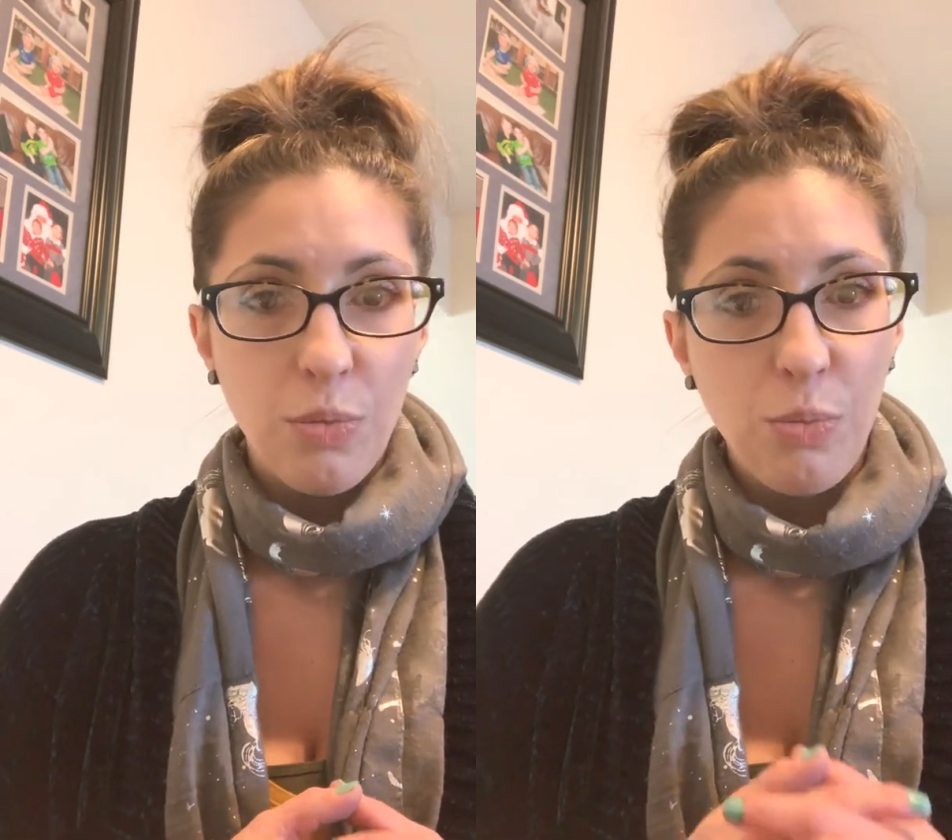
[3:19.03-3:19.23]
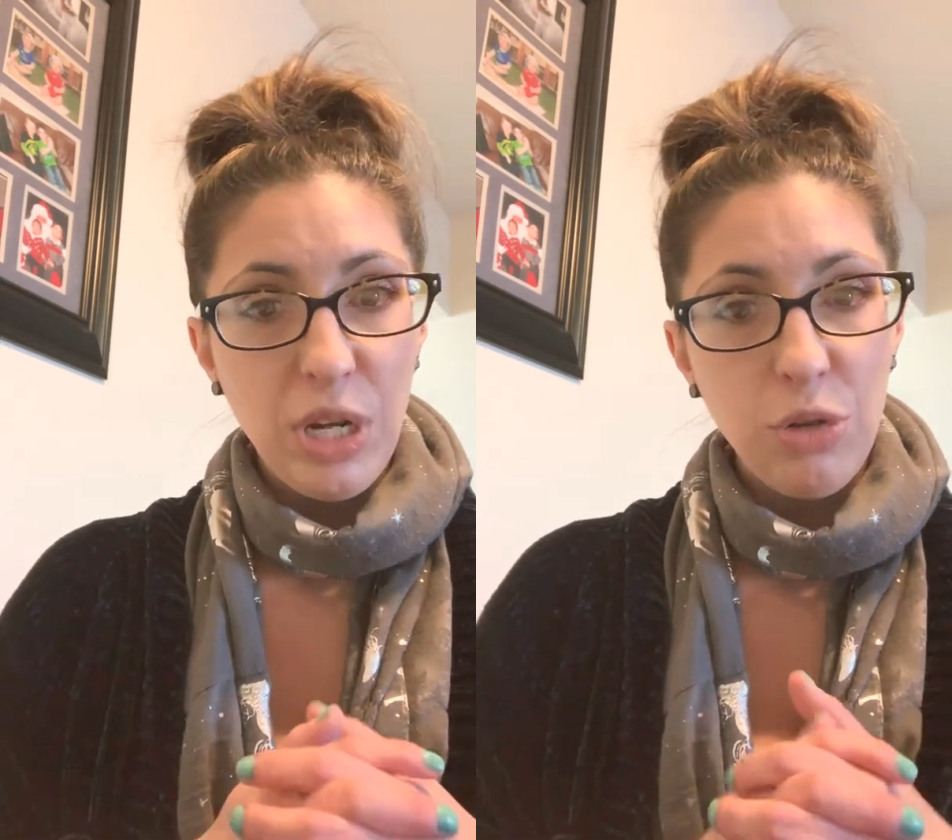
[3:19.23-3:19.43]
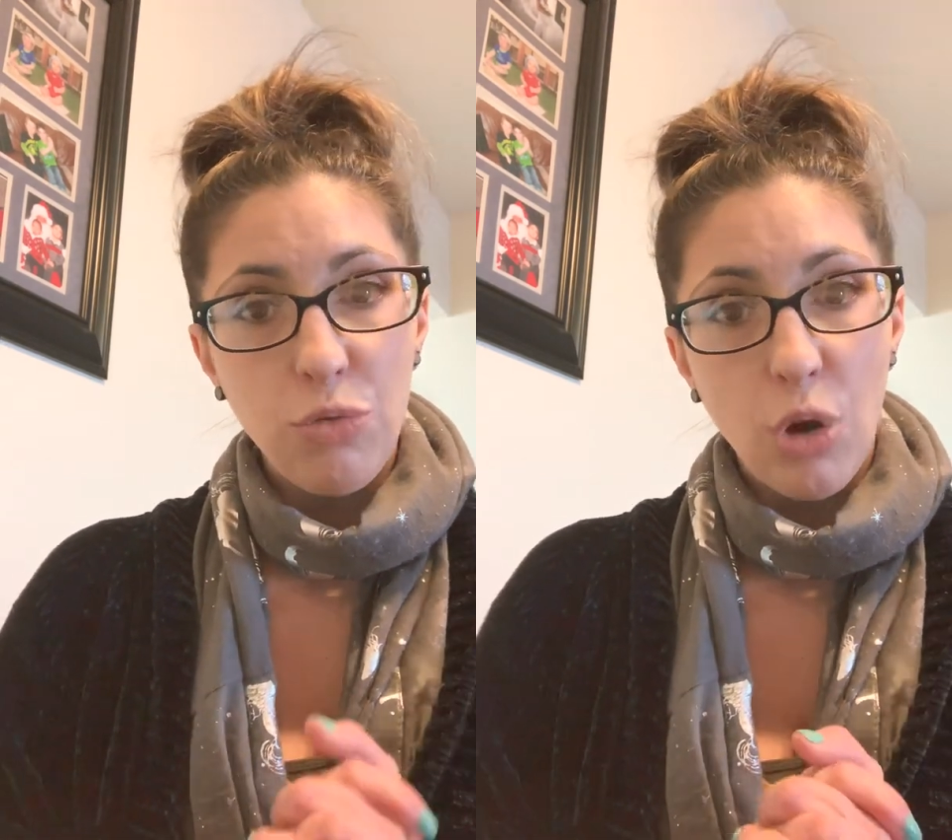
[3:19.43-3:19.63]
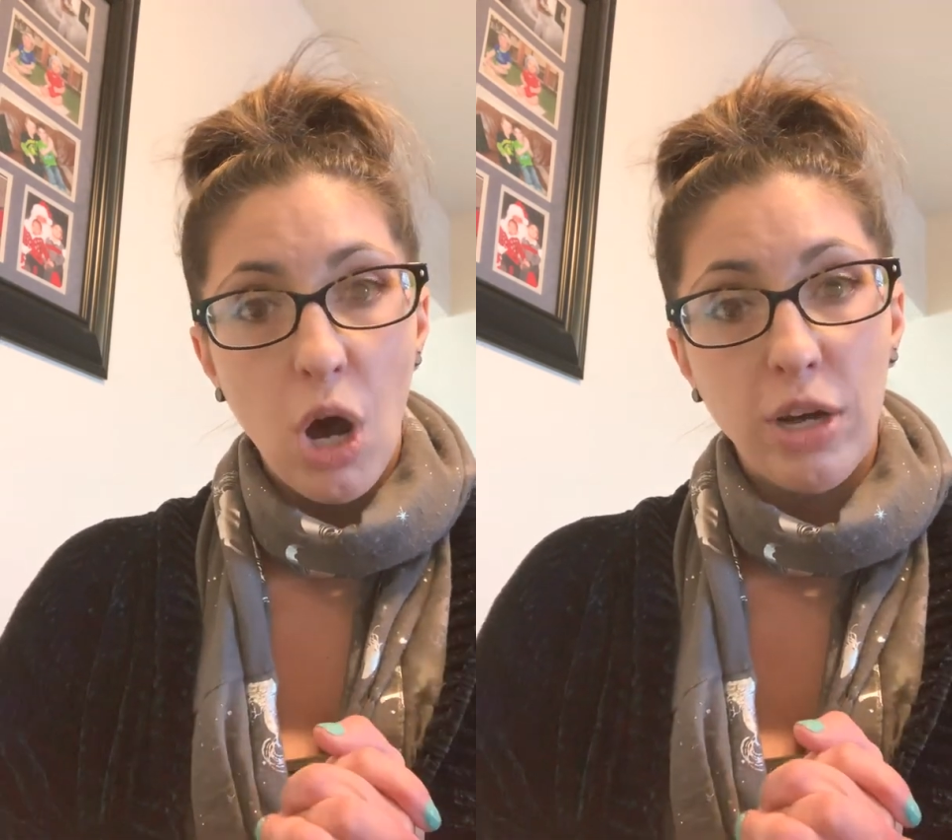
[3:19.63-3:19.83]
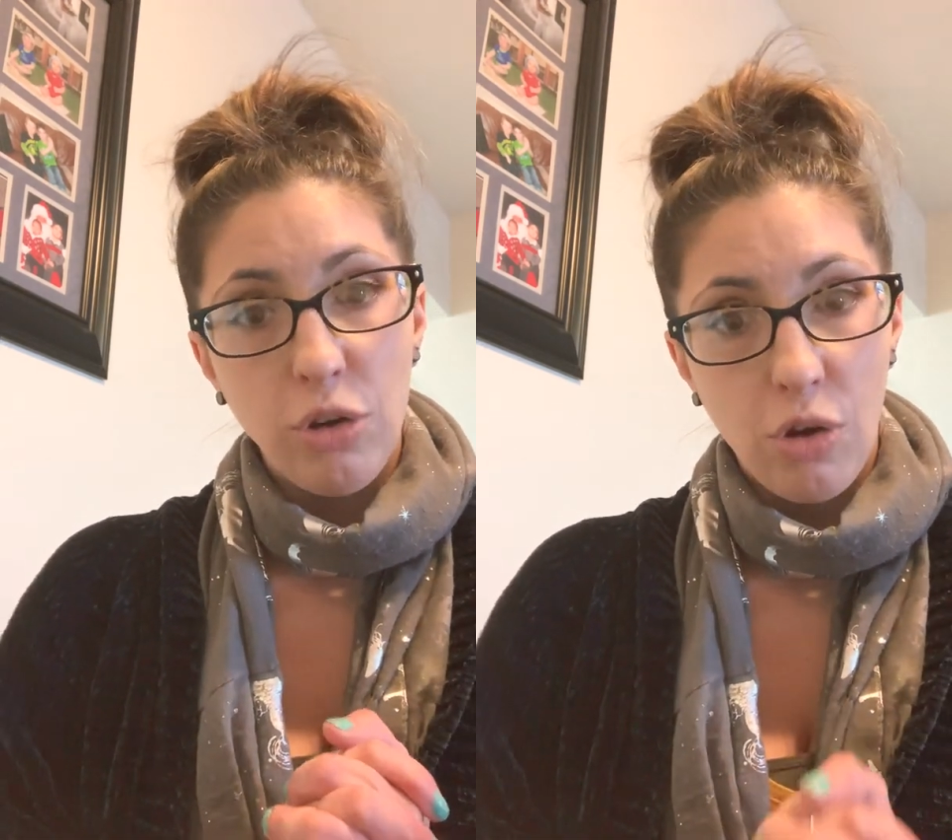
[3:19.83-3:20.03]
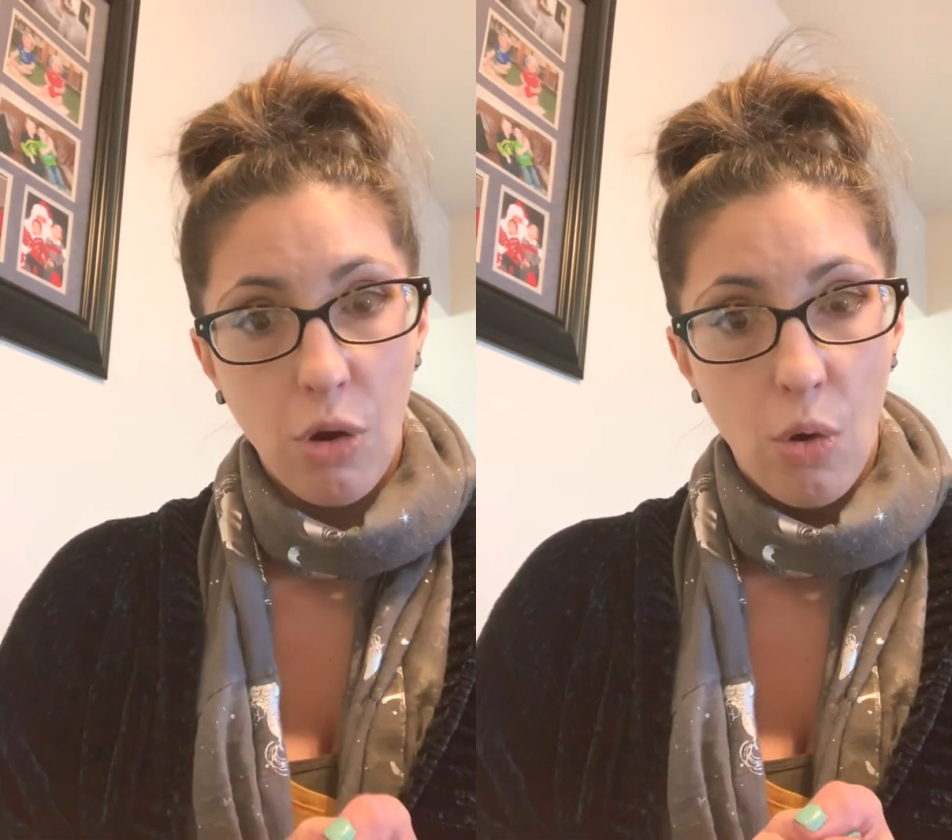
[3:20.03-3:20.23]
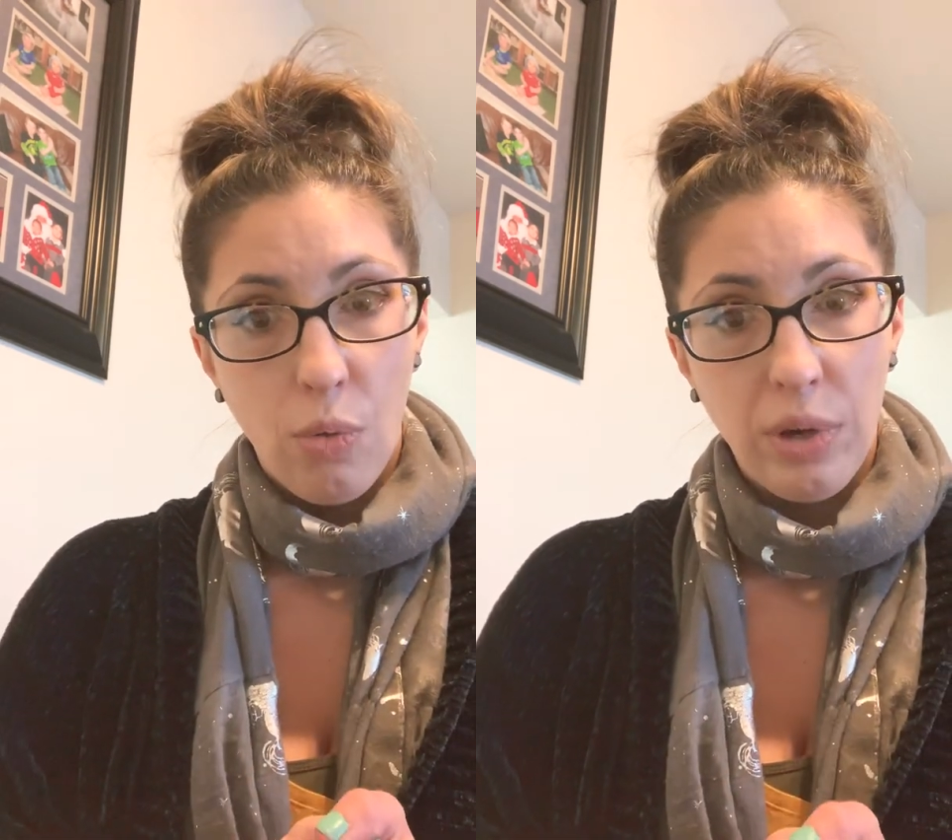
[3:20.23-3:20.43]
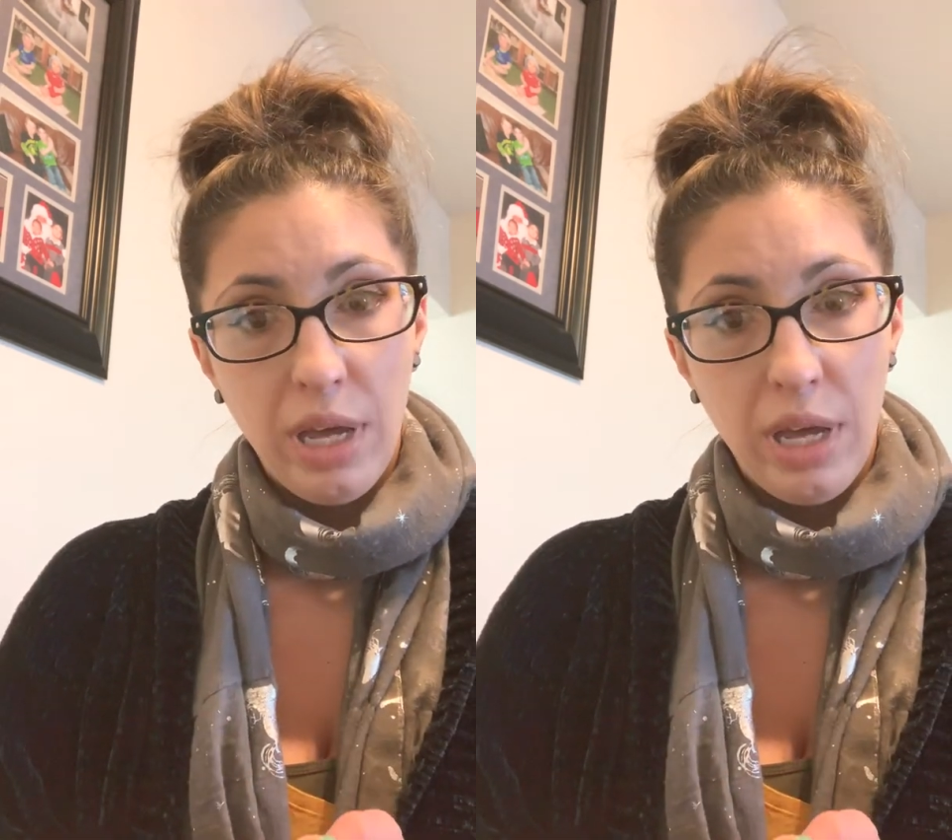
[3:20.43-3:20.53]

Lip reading: We do not know.